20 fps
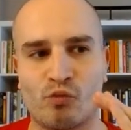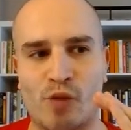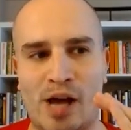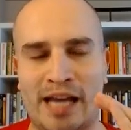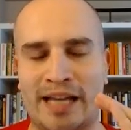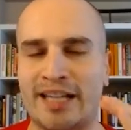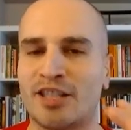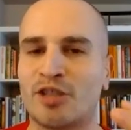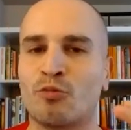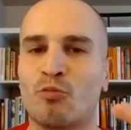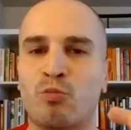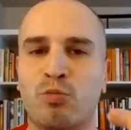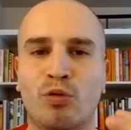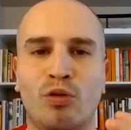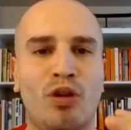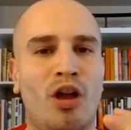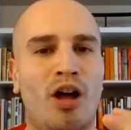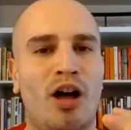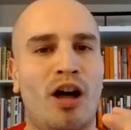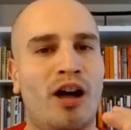I guess,
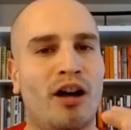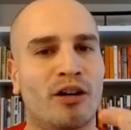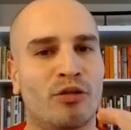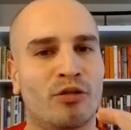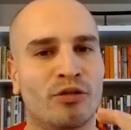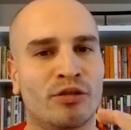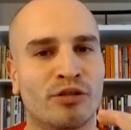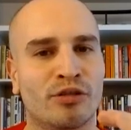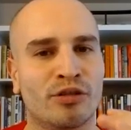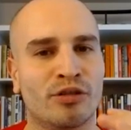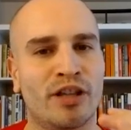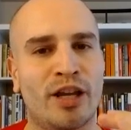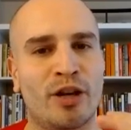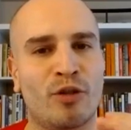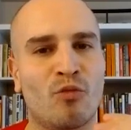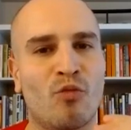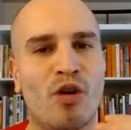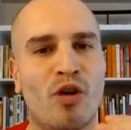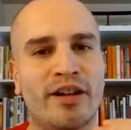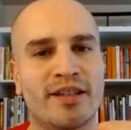block or, or
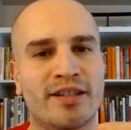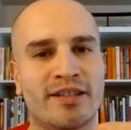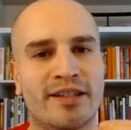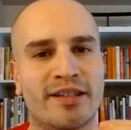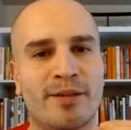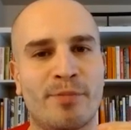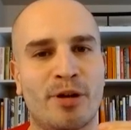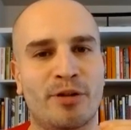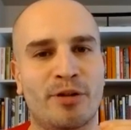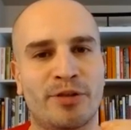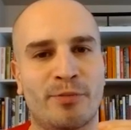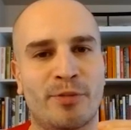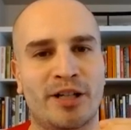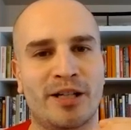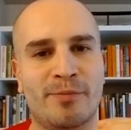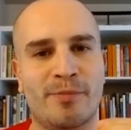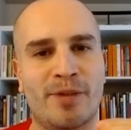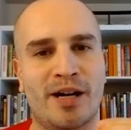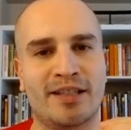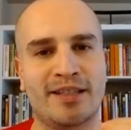like, what is it about the
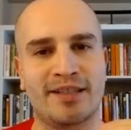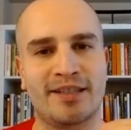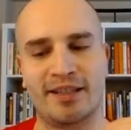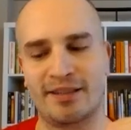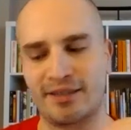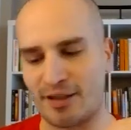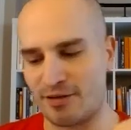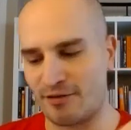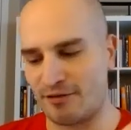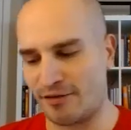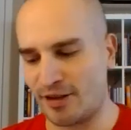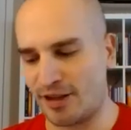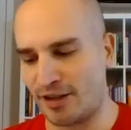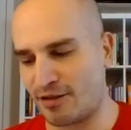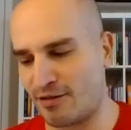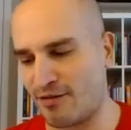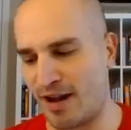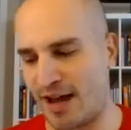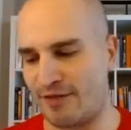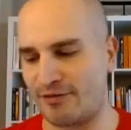money mindset that you feel
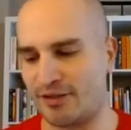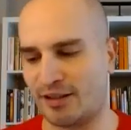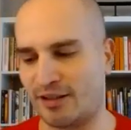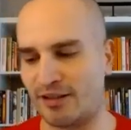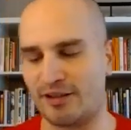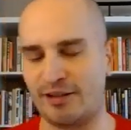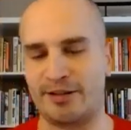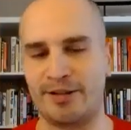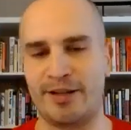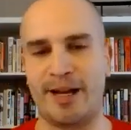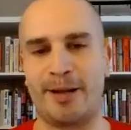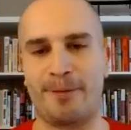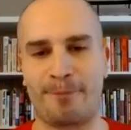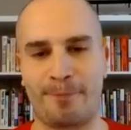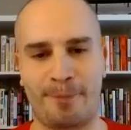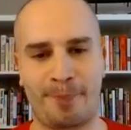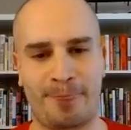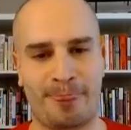like you haven't cleared up?